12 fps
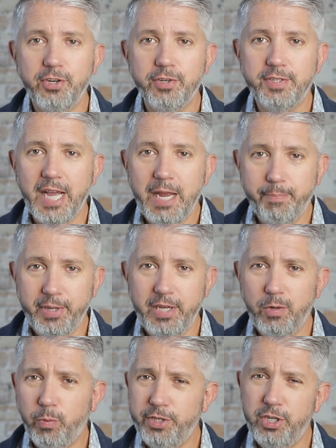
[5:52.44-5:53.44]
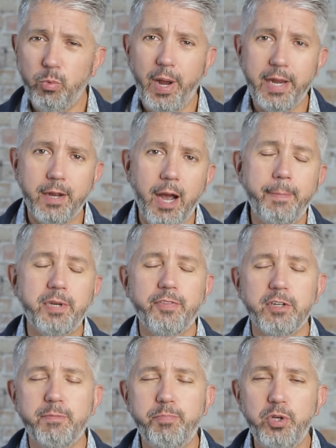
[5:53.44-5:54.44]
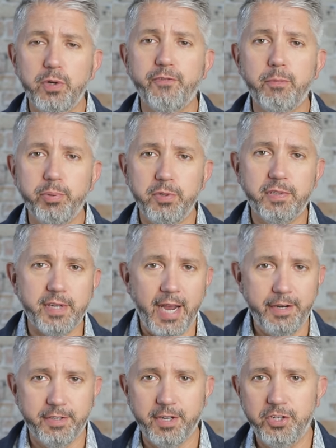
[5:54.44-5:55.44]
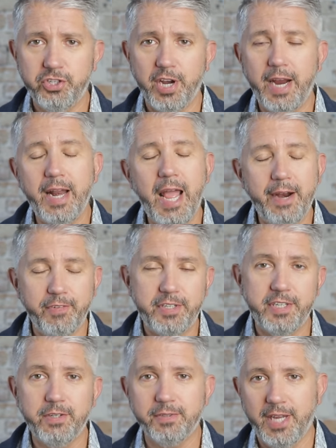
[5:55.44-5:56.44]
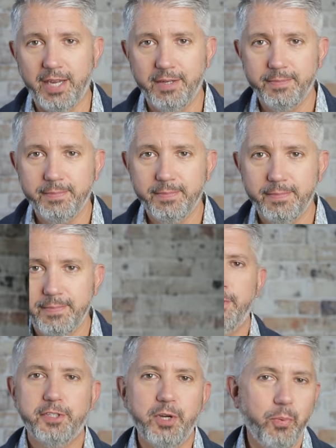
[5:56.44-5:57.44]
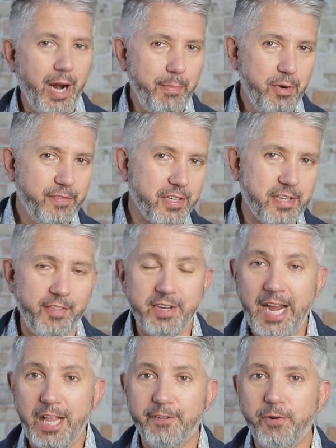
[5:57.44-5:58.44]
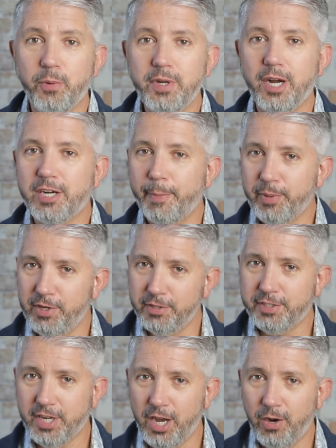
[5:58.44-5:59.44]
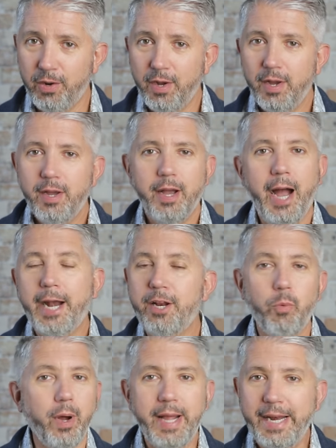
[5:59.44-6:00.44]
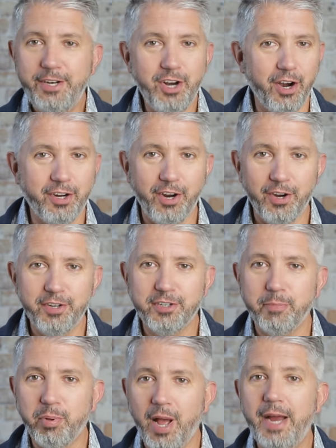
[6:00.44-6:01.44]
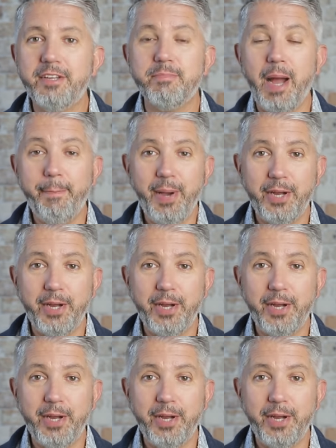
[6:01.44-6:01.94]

can your day be when you wake up to this beautiful blue sky and sunshine every single day? So when I moved to Southern California a couple years ago, I didn't want any dark curtains or blinds in my